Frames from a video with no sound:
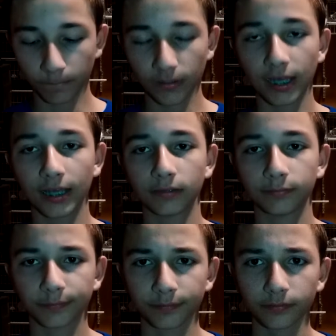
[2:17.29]
it
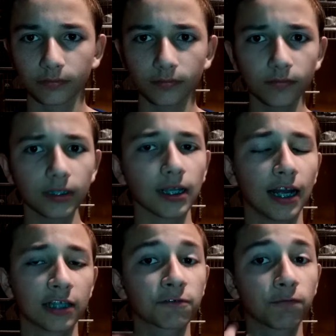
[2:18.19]

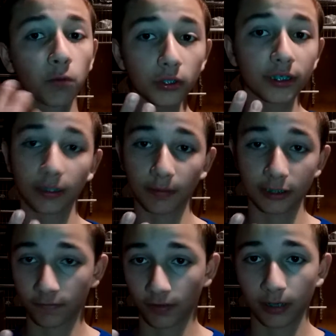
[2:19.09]
has 4 gigabytes
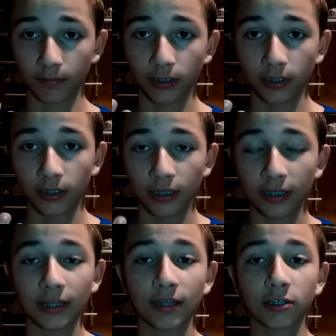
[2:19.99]
of RAM.
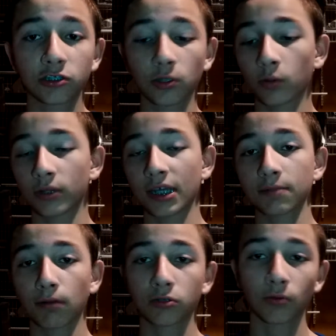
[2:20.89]
So the
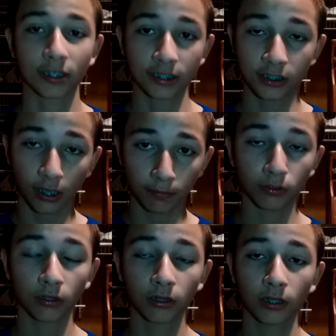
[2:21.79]
Xbox One has
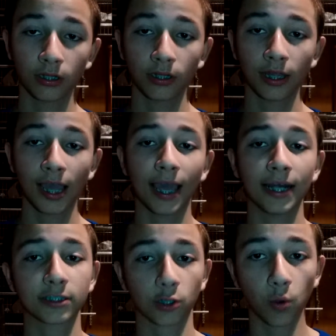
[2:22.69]
double, and
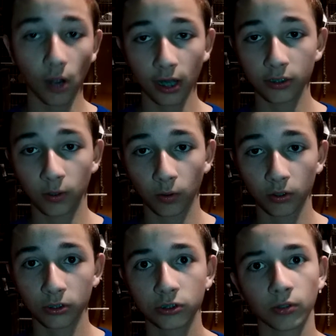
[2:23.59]
it's quad core.
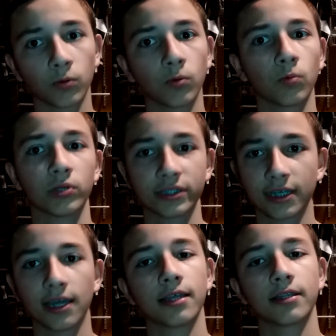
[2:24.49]
So once
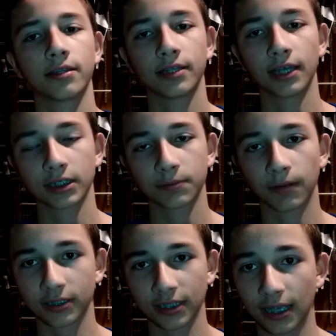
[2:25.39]
again, the
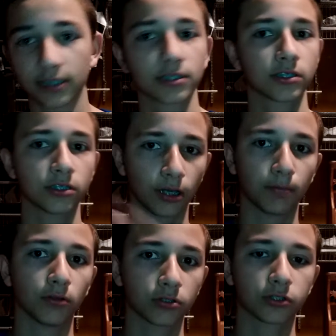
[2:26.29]
Xbox has
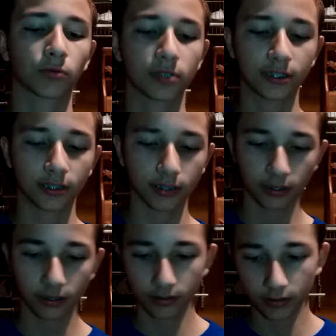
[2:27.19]
double, so it's
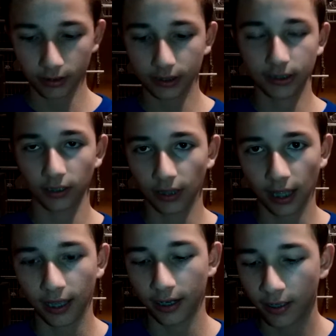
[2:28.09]
still
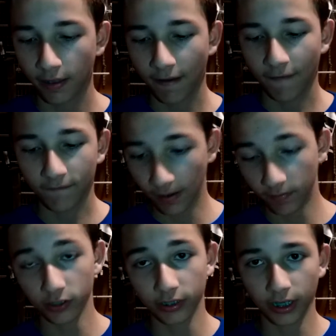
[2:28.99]
ahead.
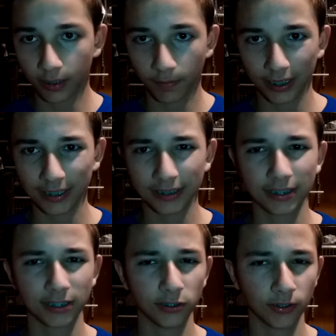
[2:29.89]
500
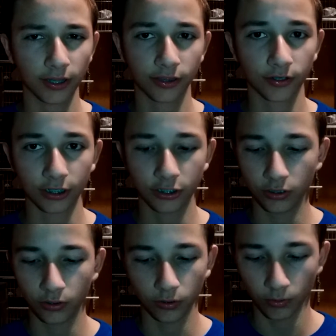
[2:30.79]
gigabytes, you get
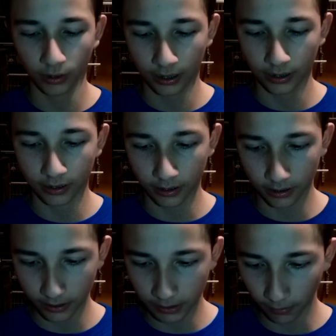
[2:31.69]
32 in
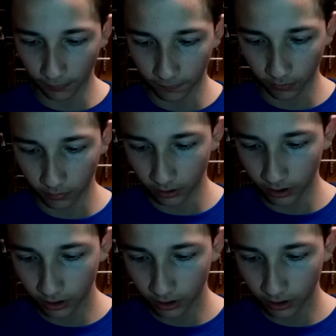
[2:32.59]
the smartphone.